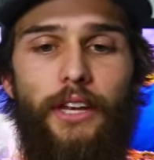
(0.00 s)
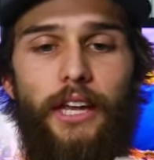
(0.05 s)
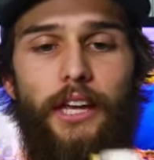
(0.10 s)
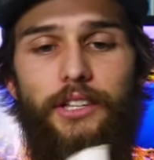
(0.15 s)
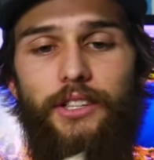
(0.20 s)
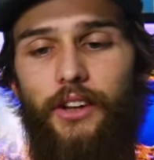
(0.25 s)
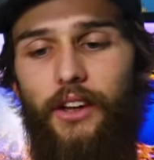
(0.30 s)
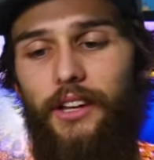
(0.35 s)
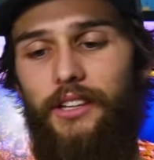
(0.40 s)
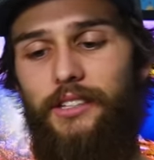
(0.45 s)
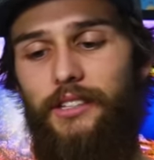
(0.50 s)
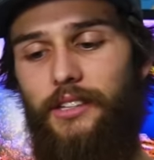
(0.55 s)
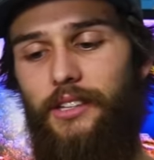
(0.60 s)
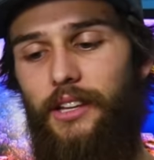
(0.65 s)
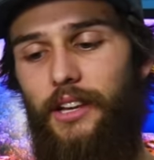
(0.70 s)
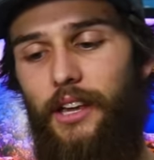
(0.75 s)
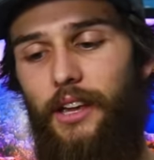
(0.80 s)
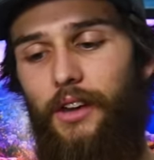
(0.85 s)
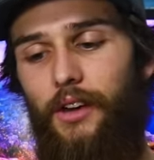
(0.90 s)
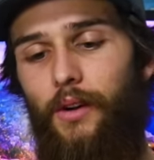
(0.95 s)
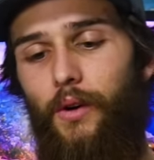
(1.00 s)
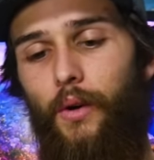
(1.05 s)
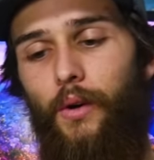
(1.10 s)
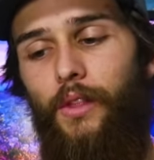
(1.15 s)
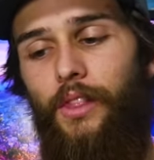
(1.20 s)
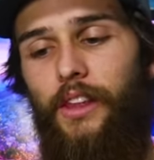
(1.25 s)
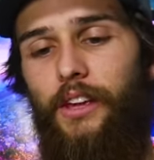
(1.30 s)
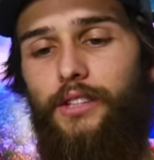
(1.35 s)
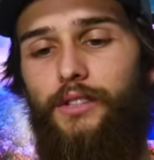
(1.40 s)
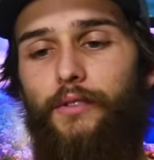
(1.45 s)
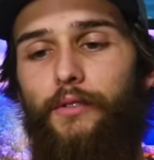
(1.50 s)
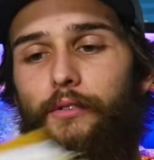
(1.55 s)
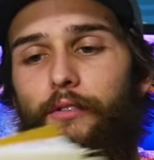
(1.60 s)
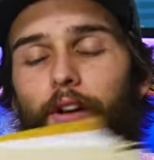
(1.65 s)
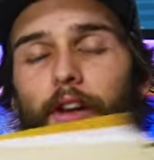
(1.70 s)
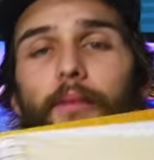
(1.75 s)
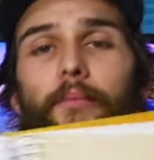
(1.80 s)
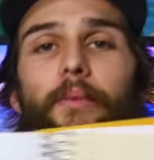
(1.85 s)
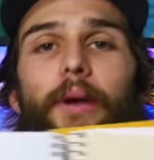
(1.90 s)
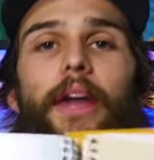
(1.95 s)
As you can see on this
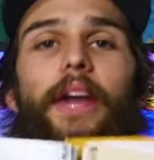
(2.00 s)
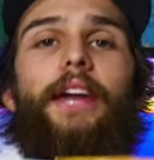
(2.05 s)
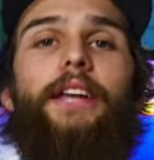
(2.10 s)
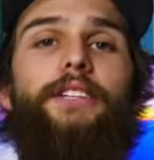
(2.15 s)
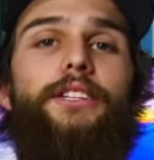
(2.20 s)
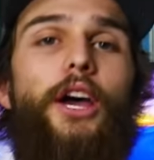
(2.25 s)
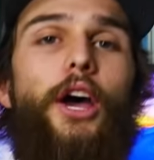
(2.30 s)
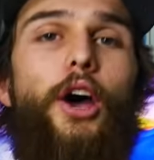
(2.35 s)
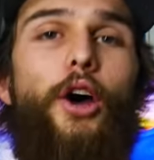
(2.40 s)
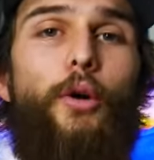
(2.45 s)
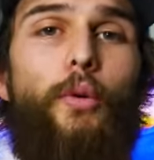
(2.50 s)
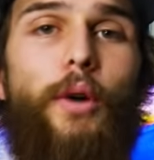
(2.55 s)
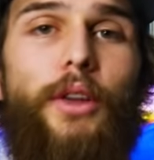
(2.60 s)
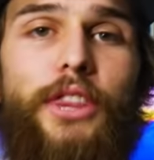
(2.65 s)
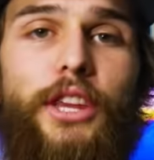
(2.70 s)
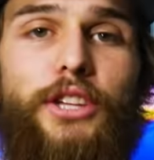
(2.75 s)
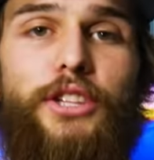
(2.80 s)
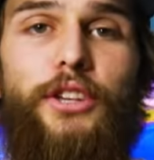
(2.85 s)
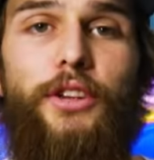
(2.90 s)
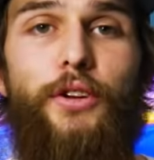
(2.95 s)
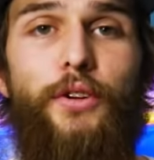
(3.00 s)
front page, what this